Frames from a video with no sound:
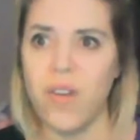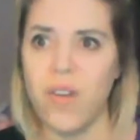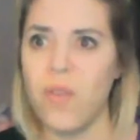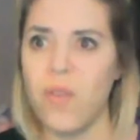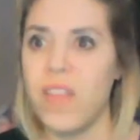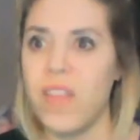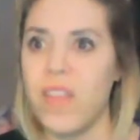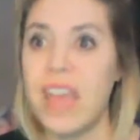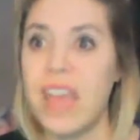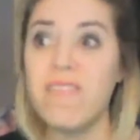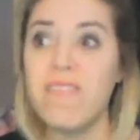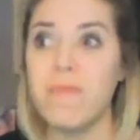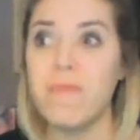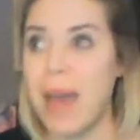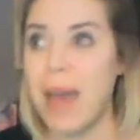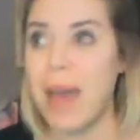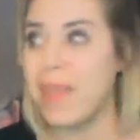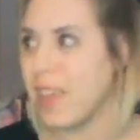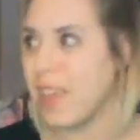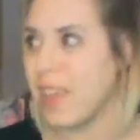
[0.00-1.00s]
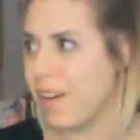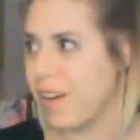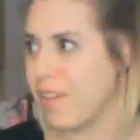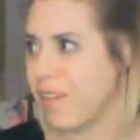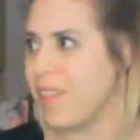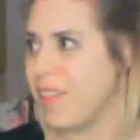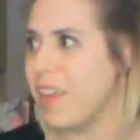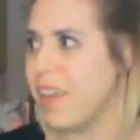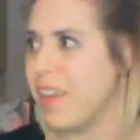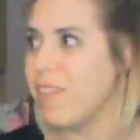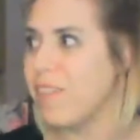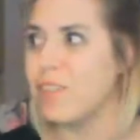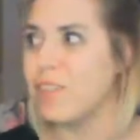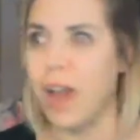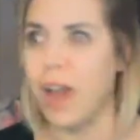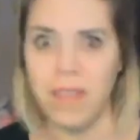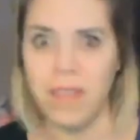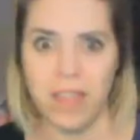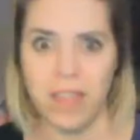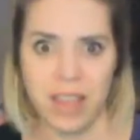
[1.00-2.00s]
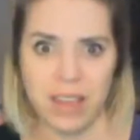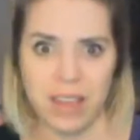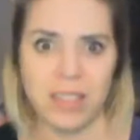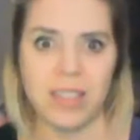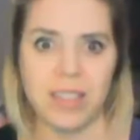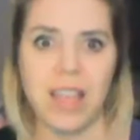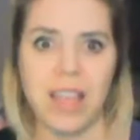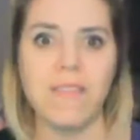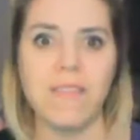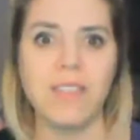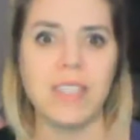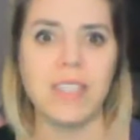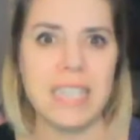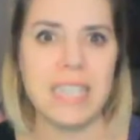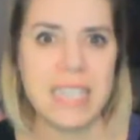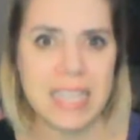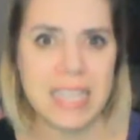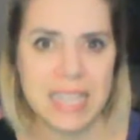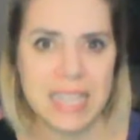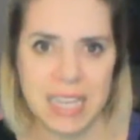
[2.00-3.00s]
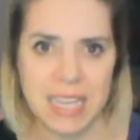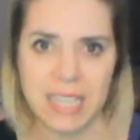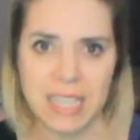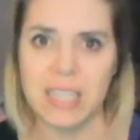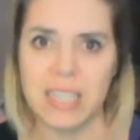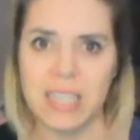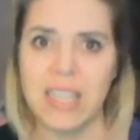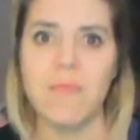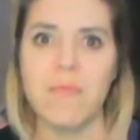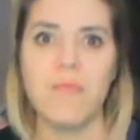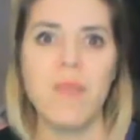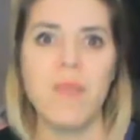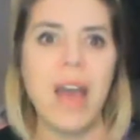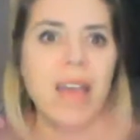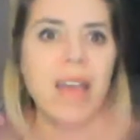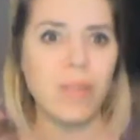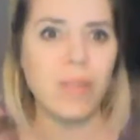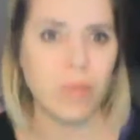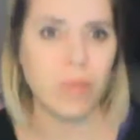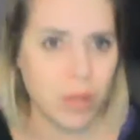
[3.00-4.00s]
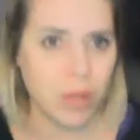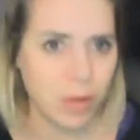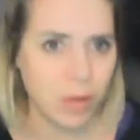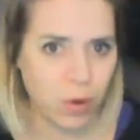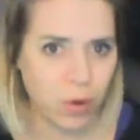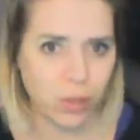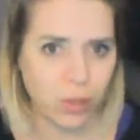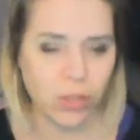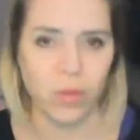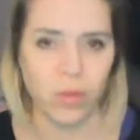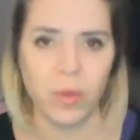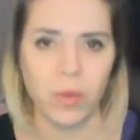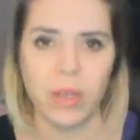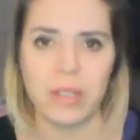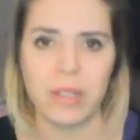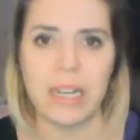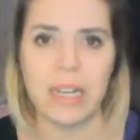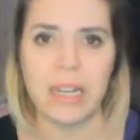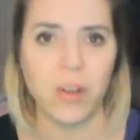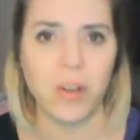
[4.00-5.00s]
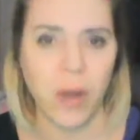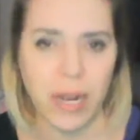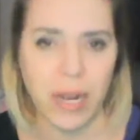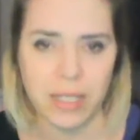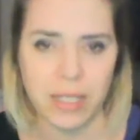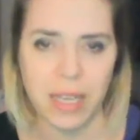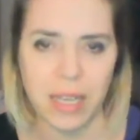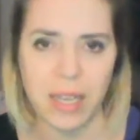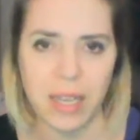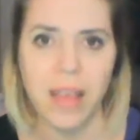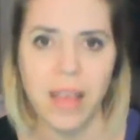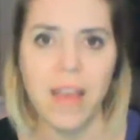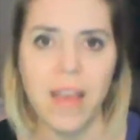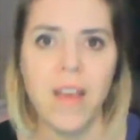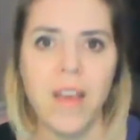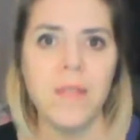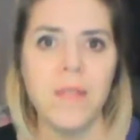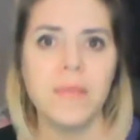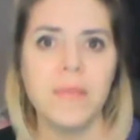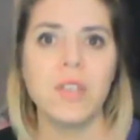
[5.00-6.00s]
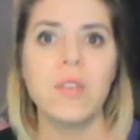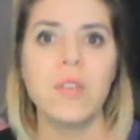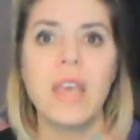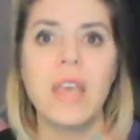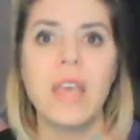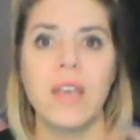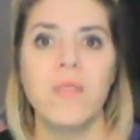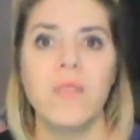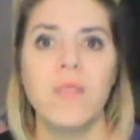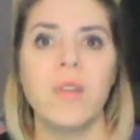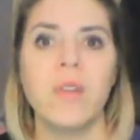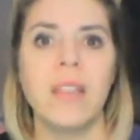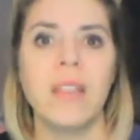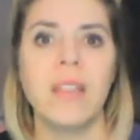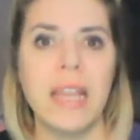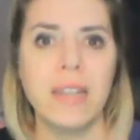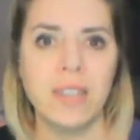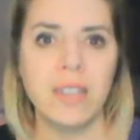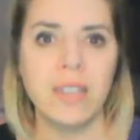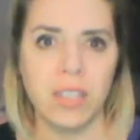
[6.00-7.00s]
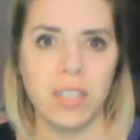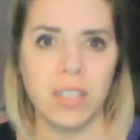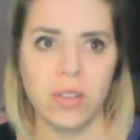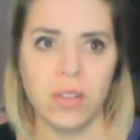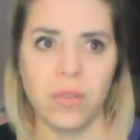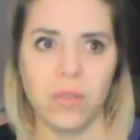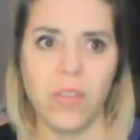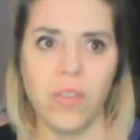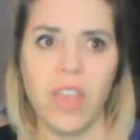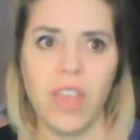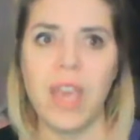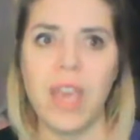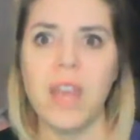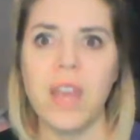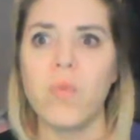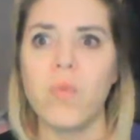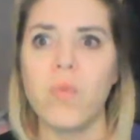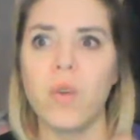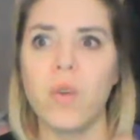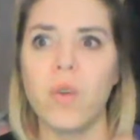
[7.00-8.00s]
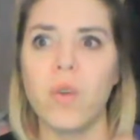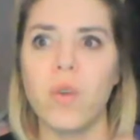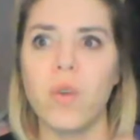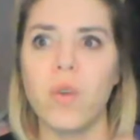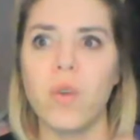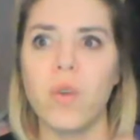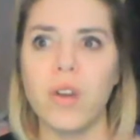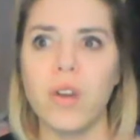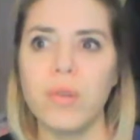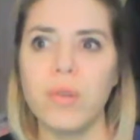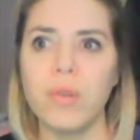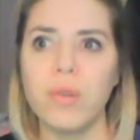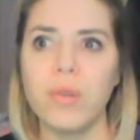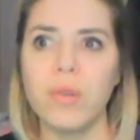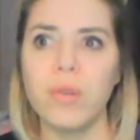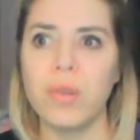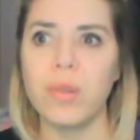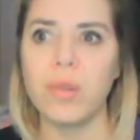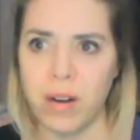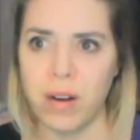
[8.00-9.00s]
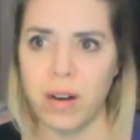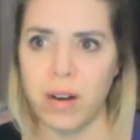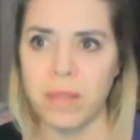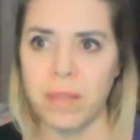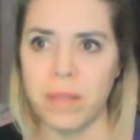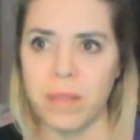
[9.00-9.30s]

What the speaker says: They've been there. They've done this. They've seen this. They've been through the emotional wheel like crazy. So they can relate to you. They can work you better.